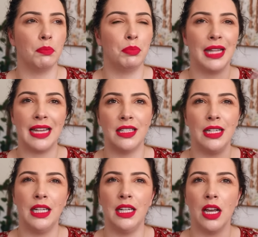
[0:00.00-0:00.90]

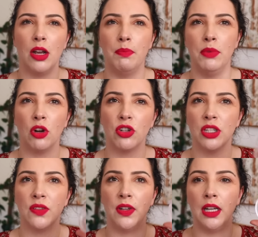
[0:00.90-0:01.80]
plasticky
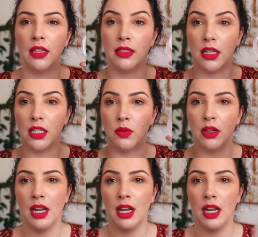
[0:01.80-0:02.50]
obnoxious vanilla scent to it.